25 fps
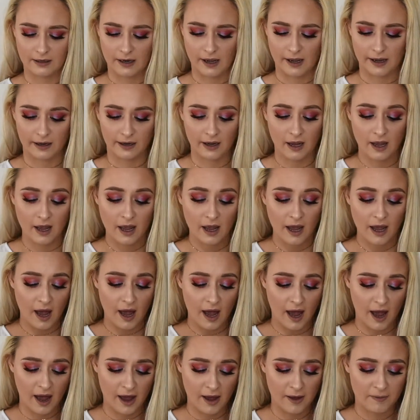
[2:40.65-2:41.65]
Like,
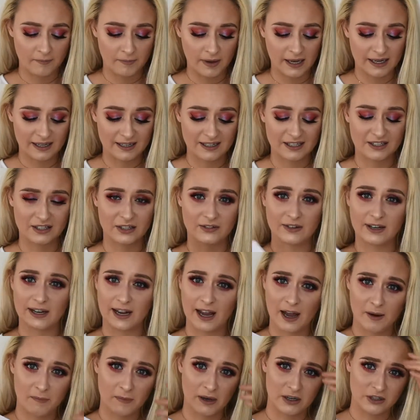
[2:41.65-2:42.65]
and considering
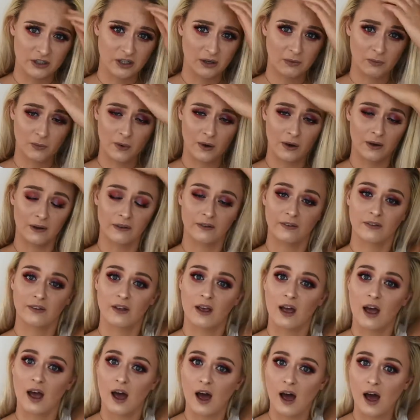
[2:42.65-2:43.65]
how much it was,